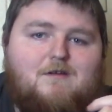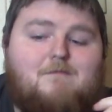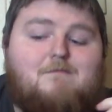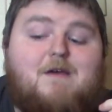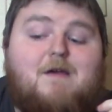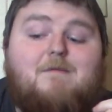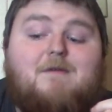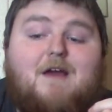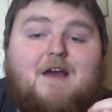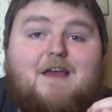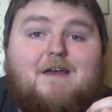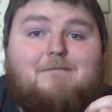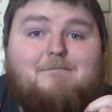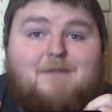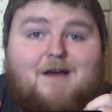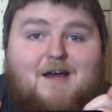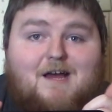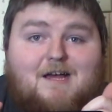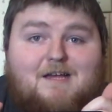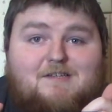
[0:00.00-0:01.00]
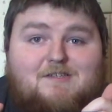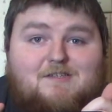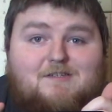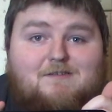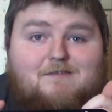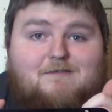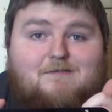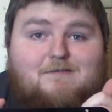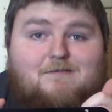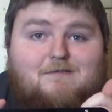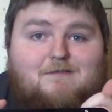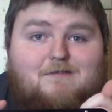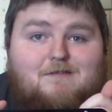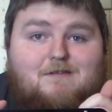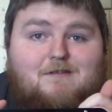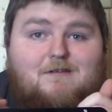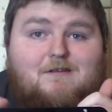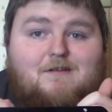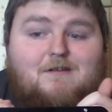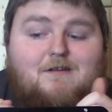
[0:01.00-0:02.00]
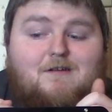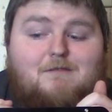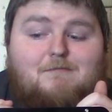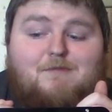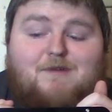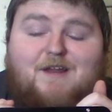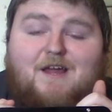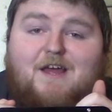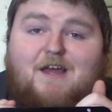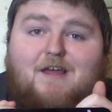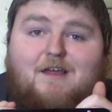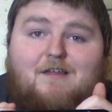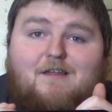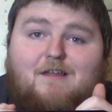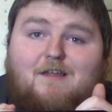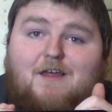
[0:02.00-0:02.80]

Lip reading: maybe I am biased. But hey,